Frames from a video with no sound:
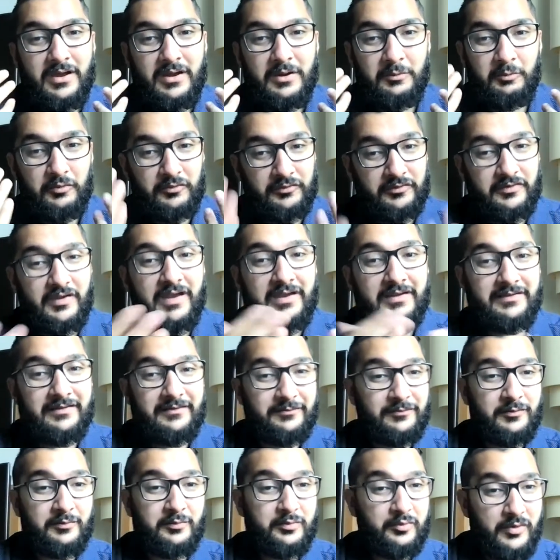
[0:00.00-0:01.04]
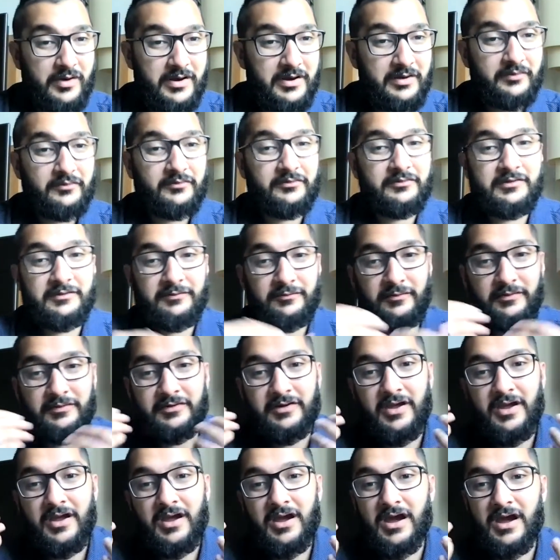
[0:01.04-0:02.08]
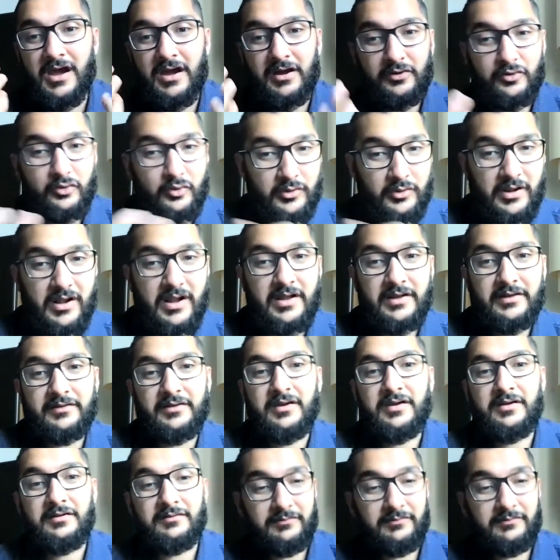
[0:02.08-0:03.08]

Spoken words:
recite different prayers, different Quran